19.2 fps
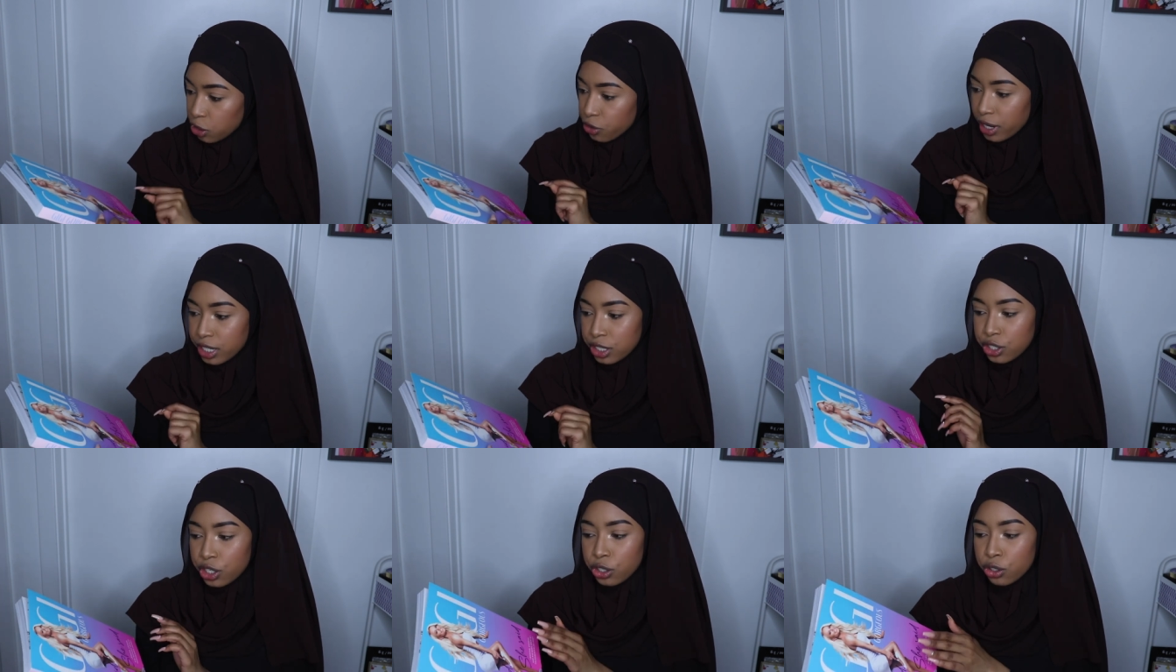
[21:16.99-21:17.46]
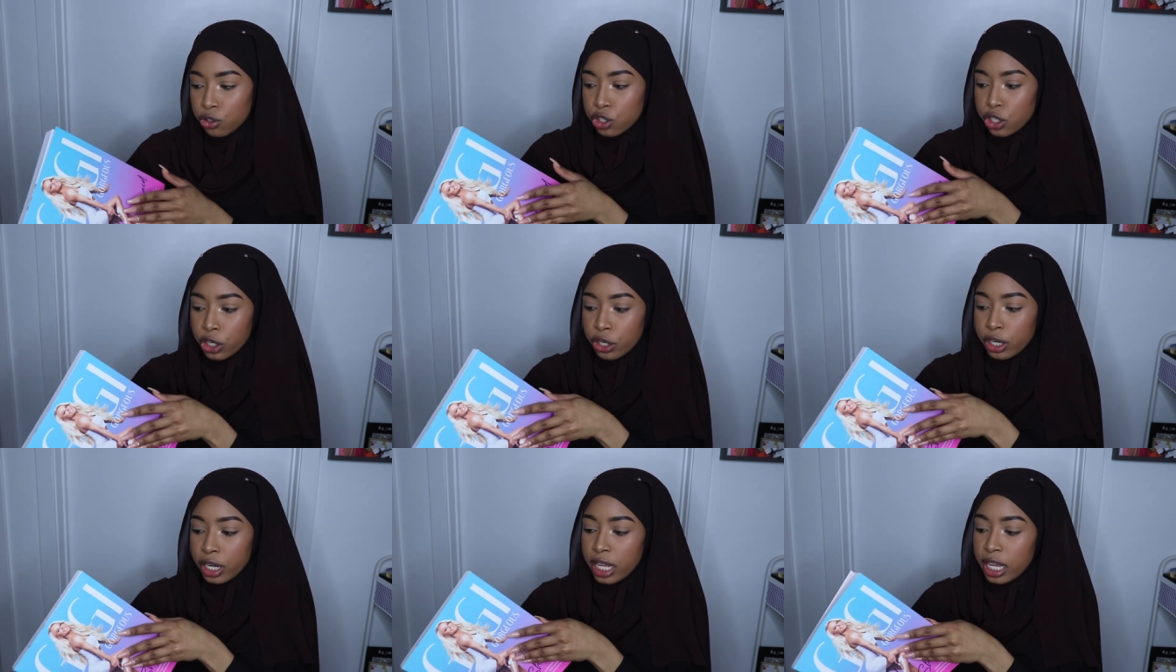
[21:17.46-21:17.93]
transgender
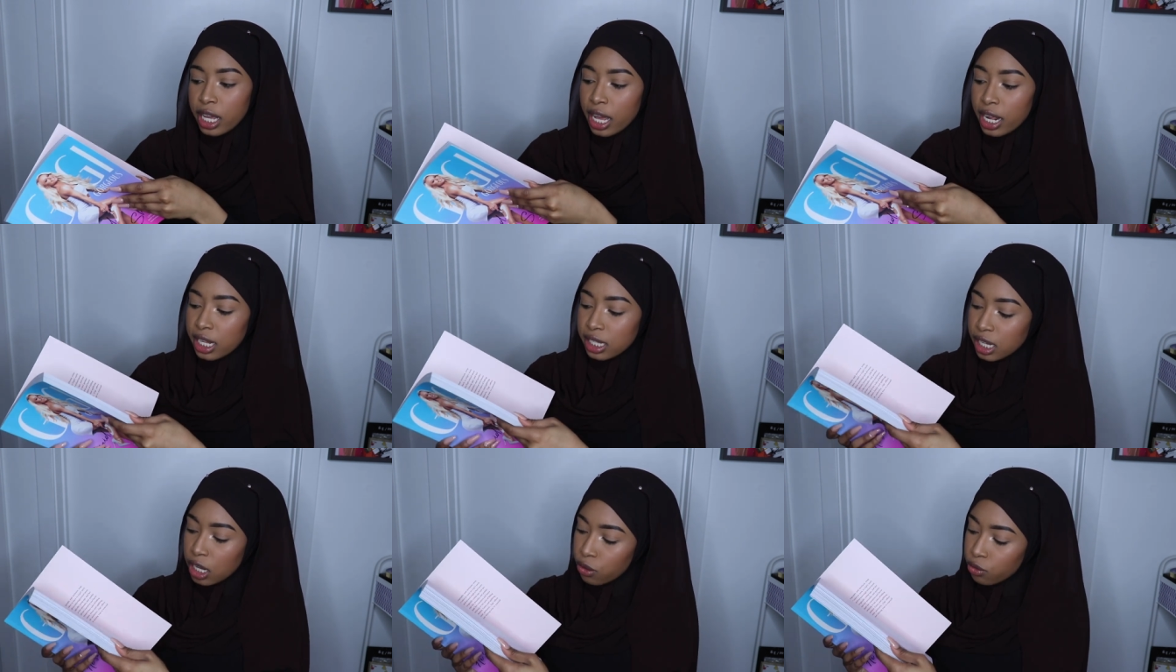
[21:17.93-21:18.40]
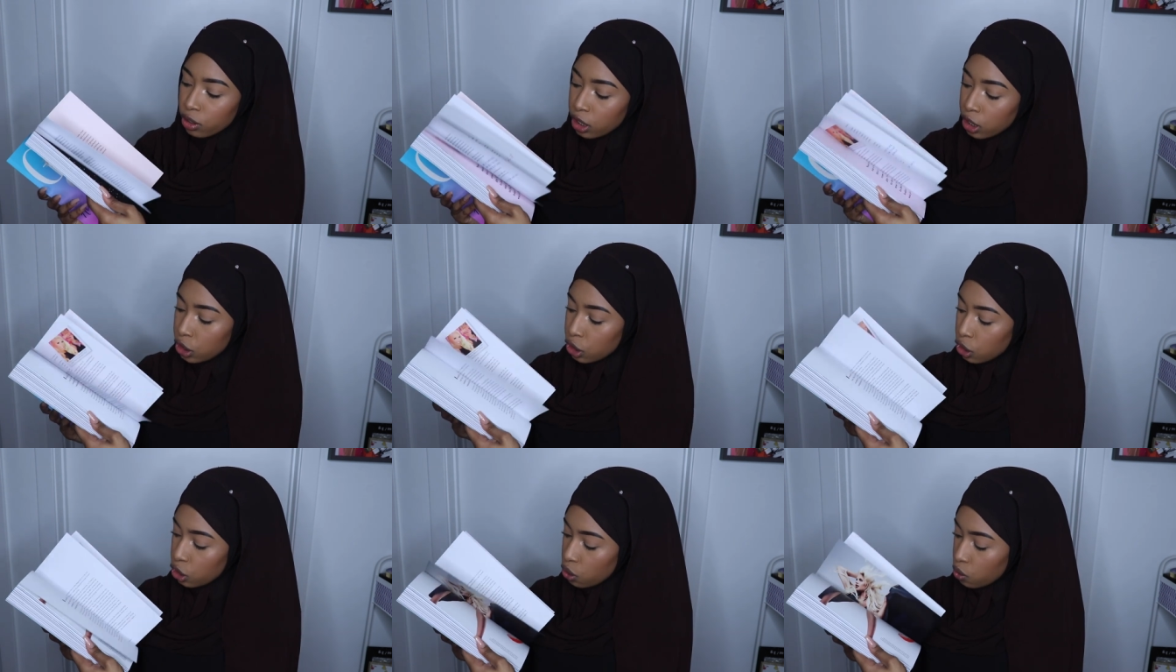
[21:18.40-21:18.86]
journey and it's like
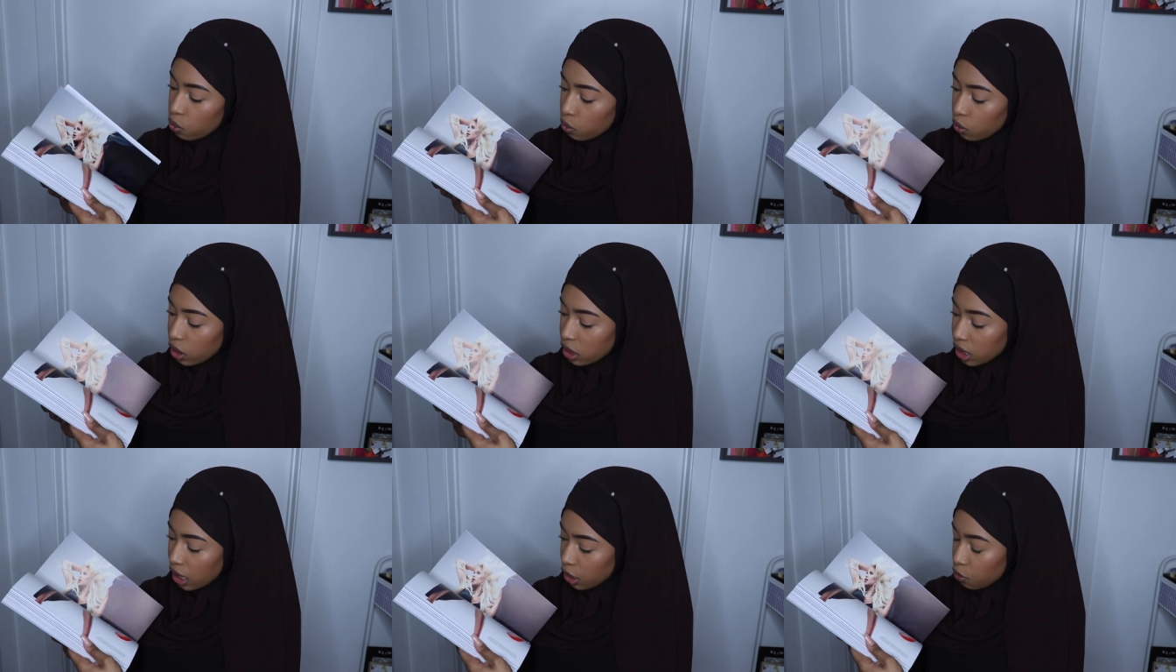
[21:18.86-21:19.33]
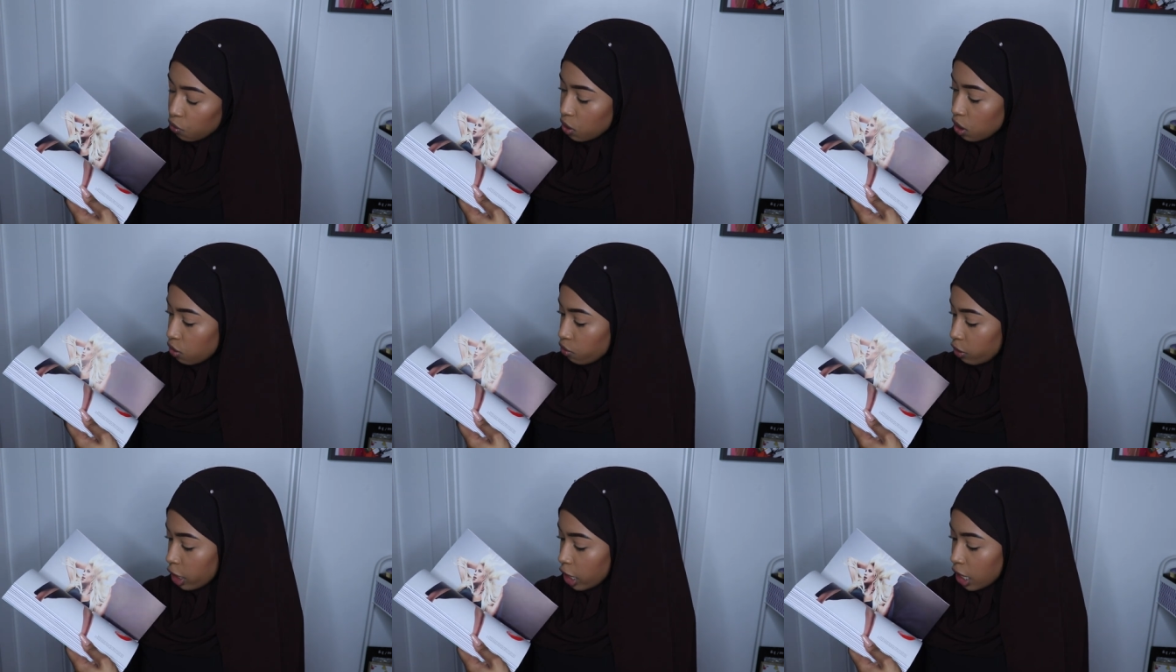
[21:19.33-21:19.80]
really cute because like you
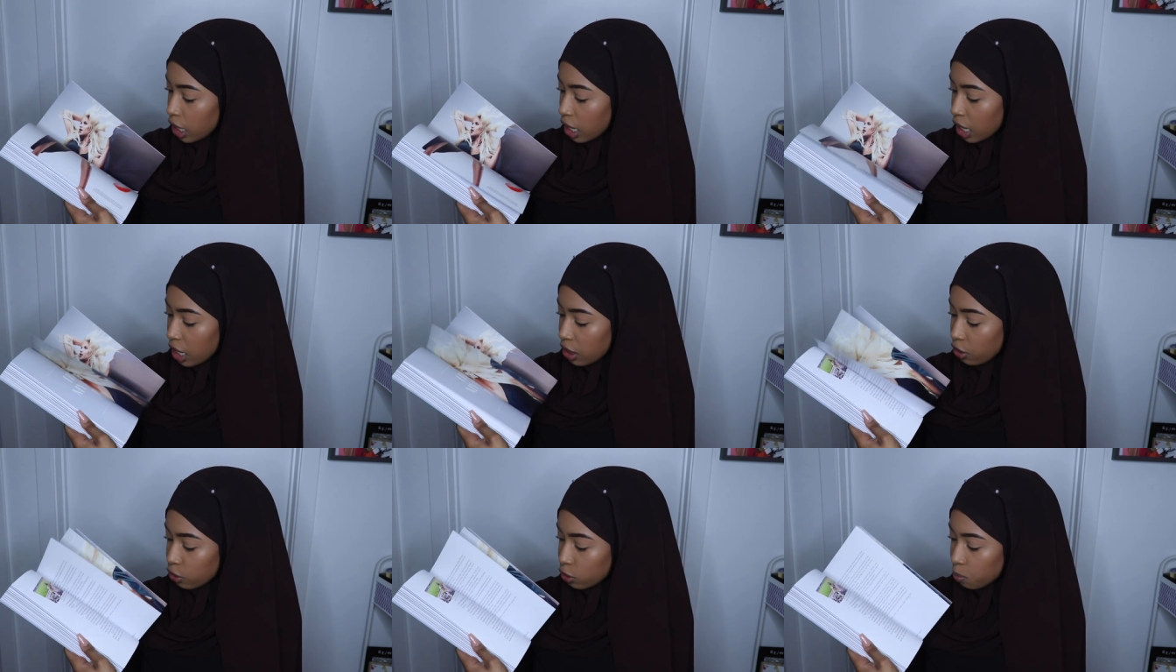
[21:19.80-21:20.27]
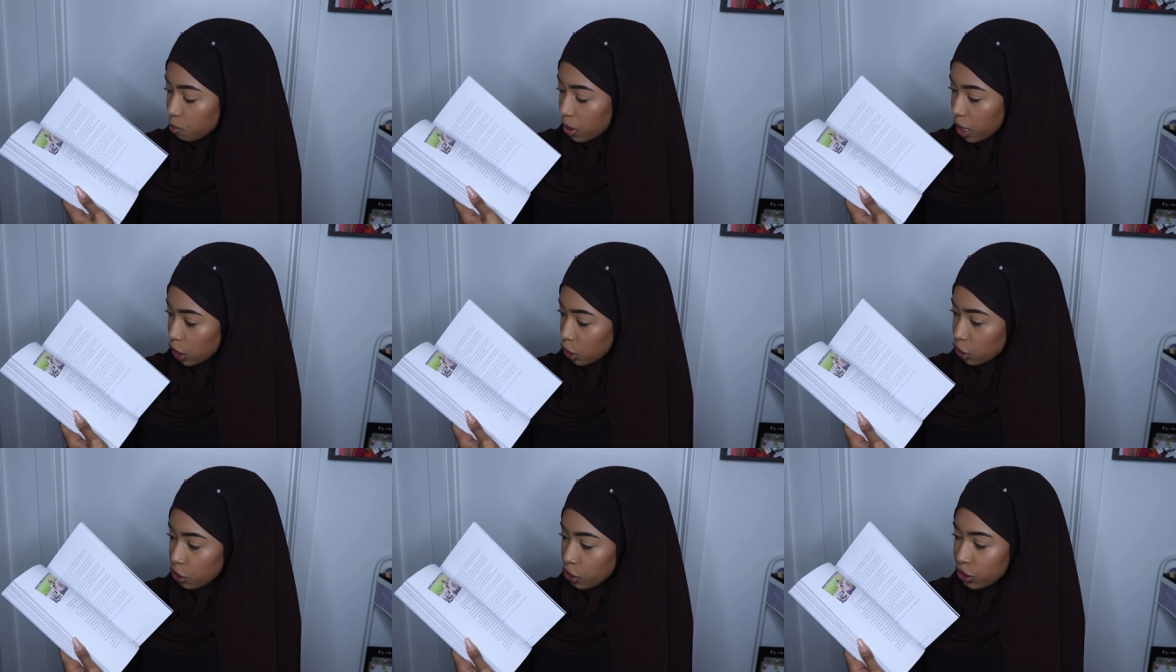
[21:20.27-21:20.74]
can read it and there's
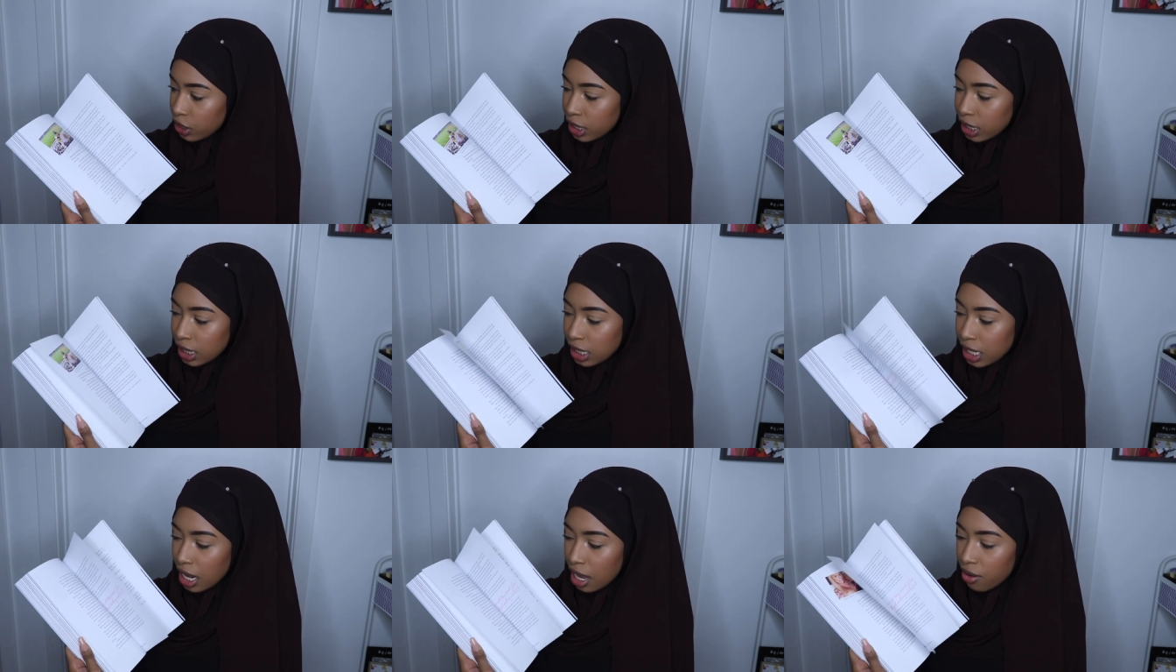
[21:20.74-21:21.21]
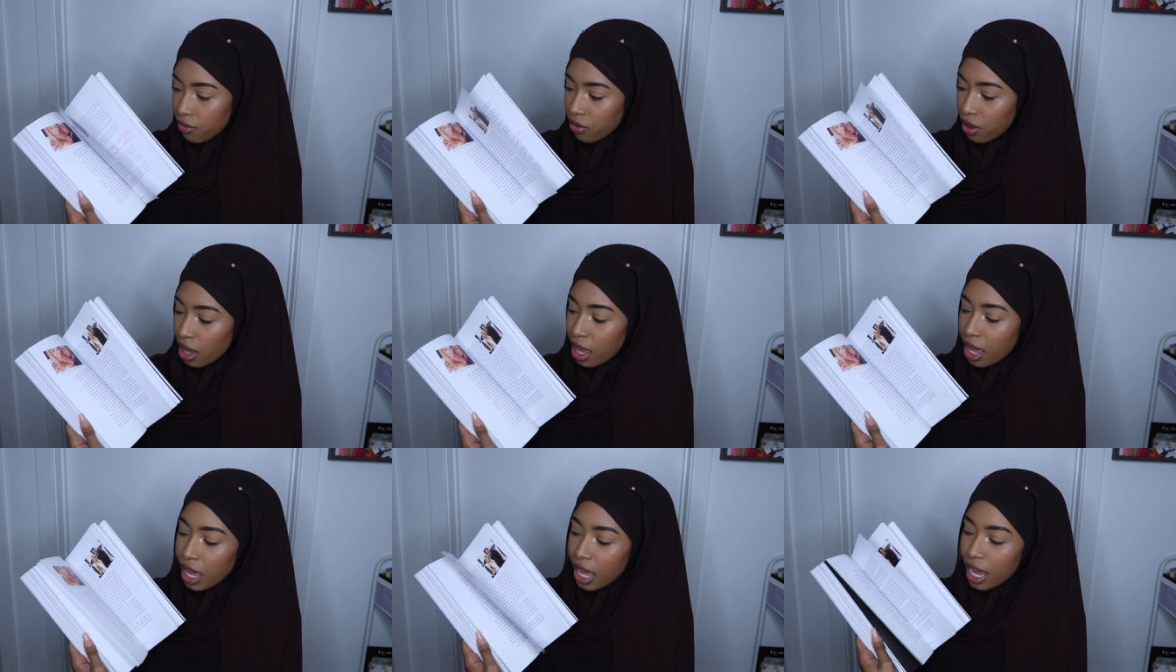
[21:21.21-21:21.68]
pictures and stuff
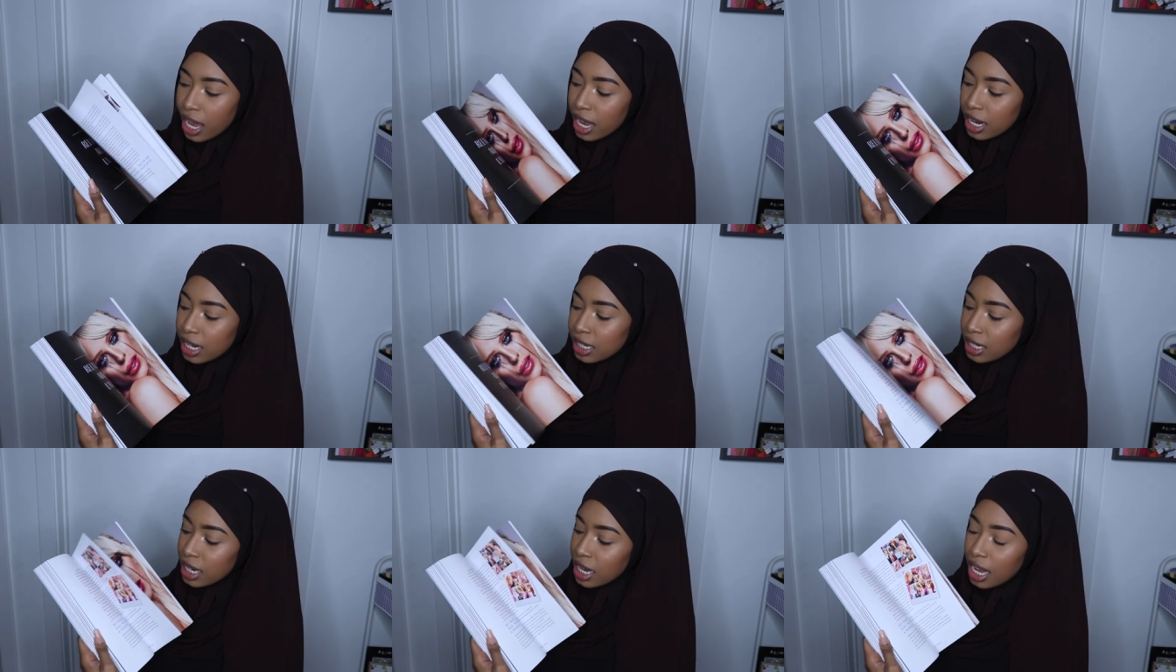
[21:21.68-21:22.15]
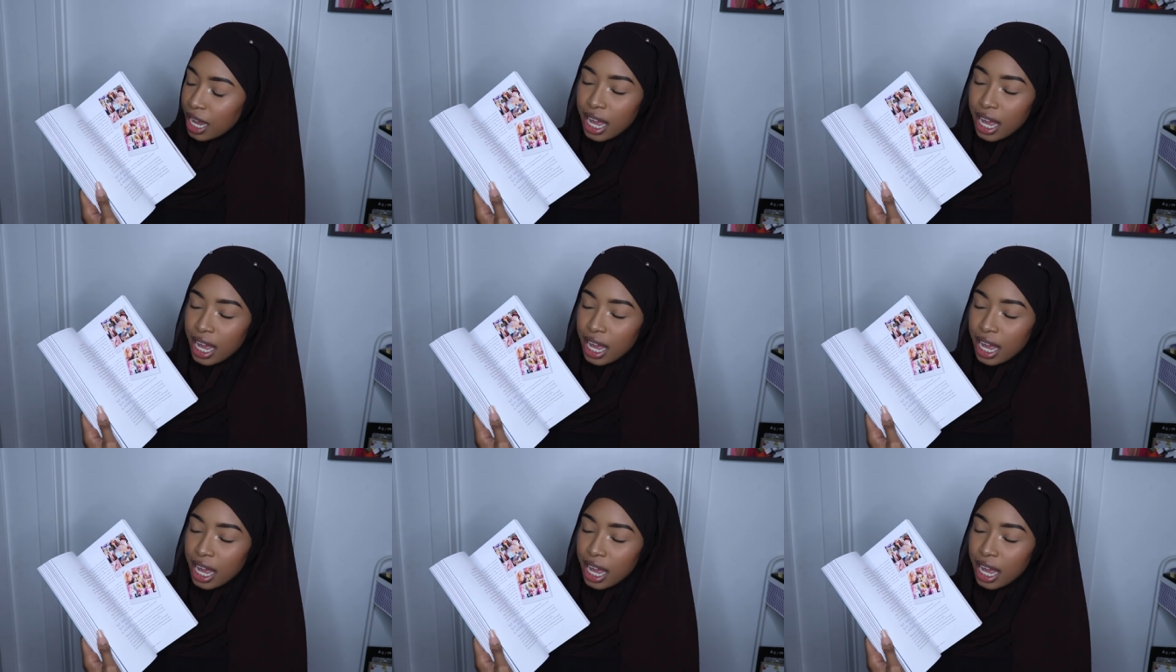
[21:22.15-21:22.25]
and